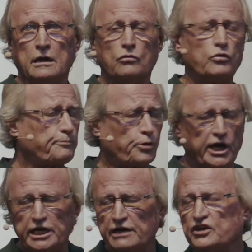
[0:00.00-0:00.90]
We're
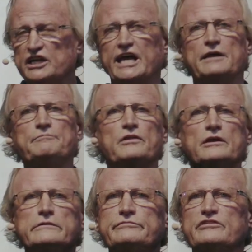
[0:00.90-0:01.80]
praying every day.
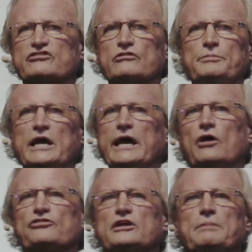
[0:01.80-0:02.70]
This will be a
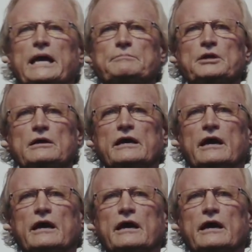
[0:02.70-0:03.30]
healthy baby.